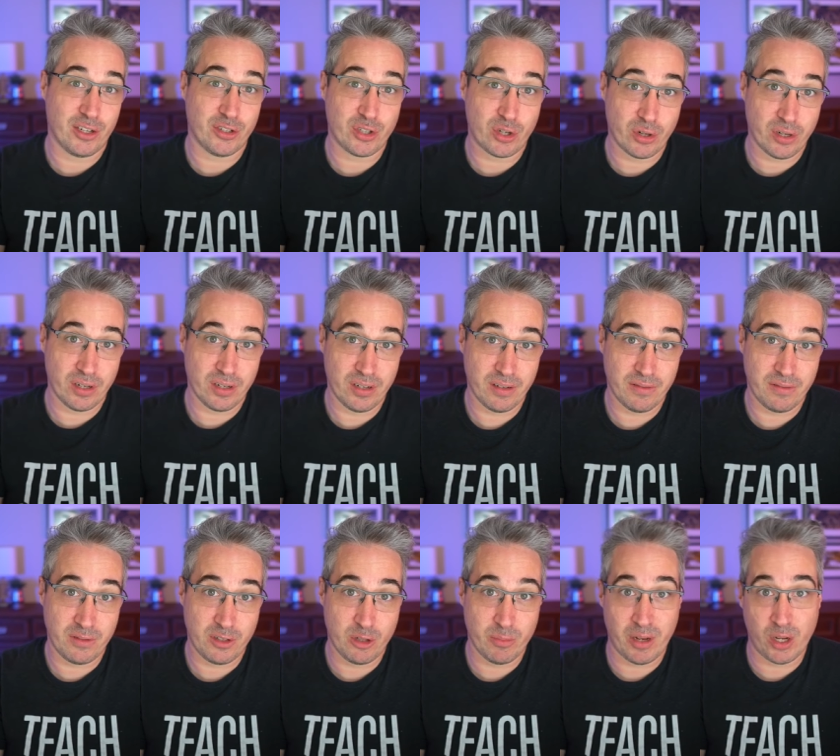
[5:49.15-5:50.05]

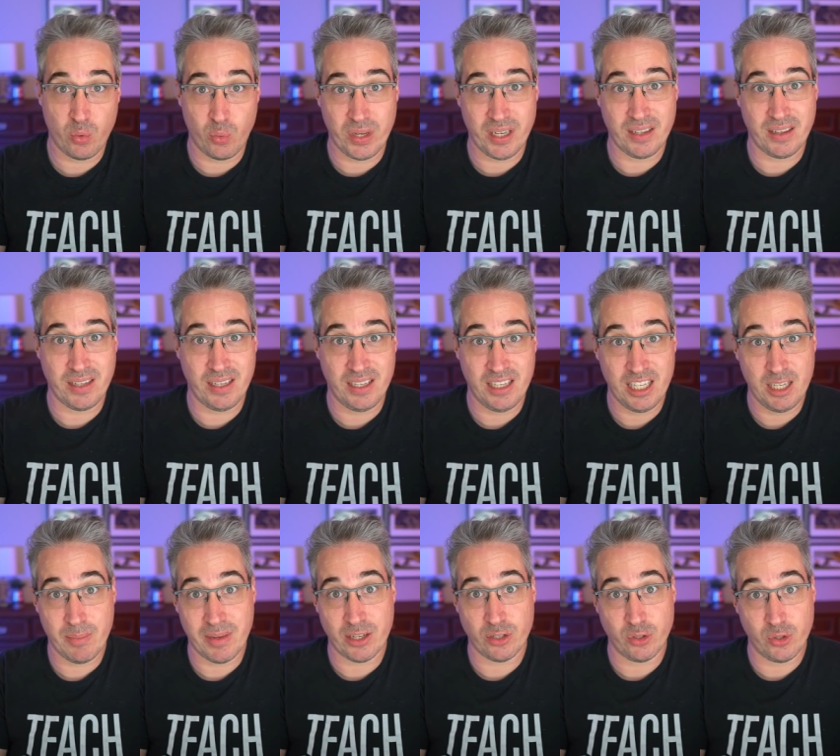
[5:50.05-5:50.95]
alternative to my weekly
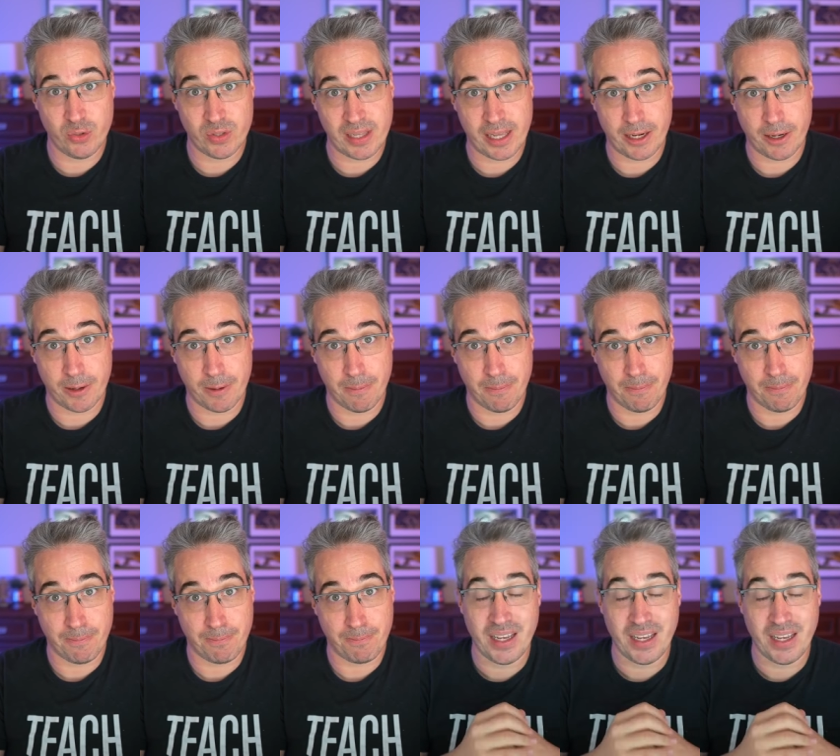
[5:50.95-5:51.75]
email newsletter.